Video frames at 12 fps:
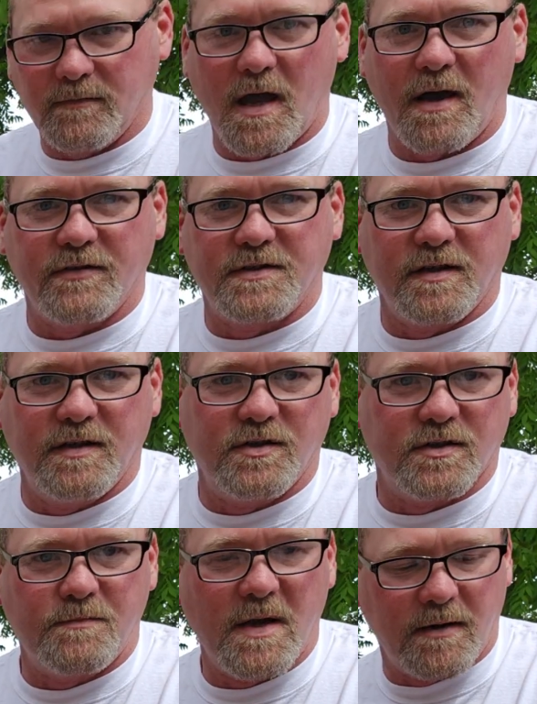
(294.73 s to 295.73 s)
Obviously, you
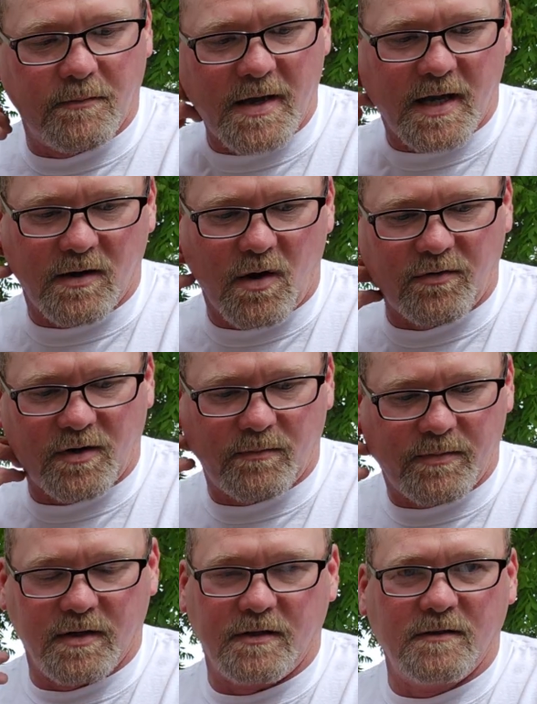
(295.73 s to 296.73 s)
just bend it back over,
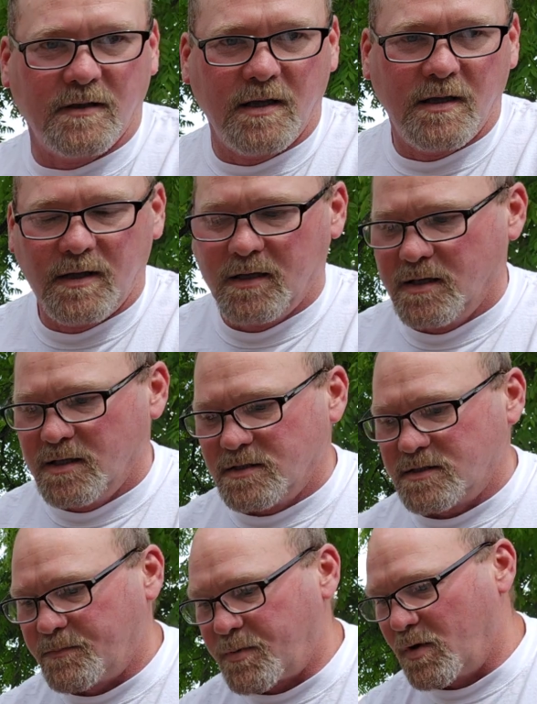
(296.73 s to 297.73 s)
but
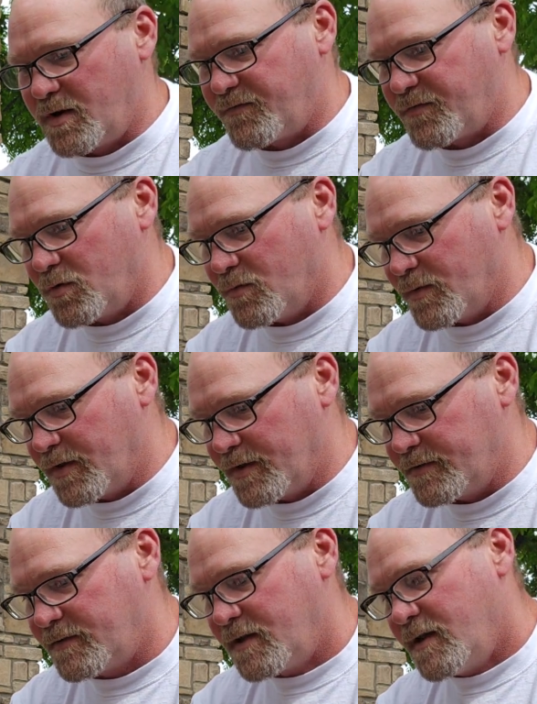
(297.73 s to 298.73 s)
it's the point of fooling with it.